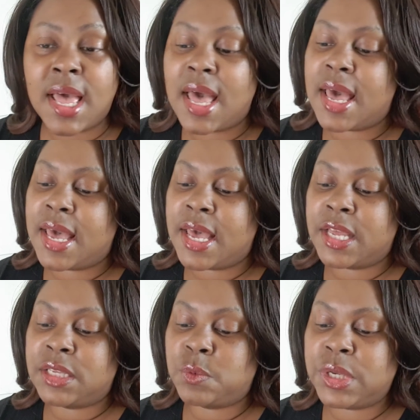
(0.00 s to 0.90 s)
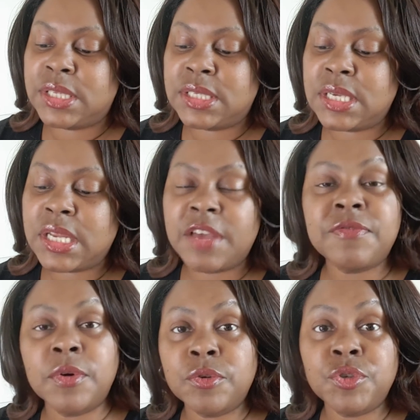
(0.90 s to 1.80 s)
And we did a
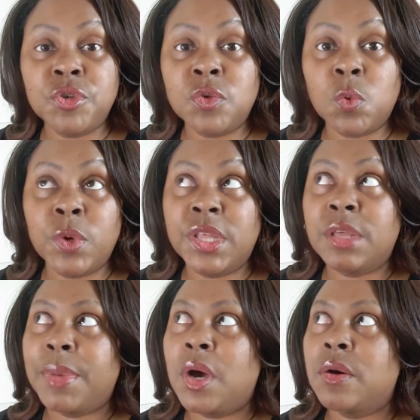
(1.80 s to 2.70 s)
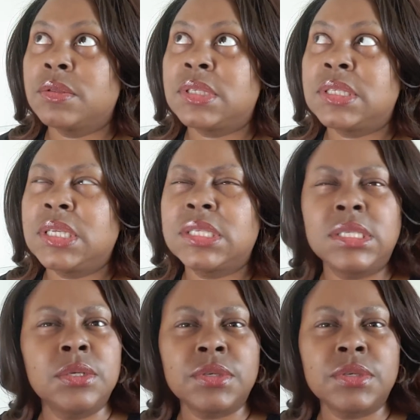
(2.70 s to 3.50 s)
photo shoot with about 16 or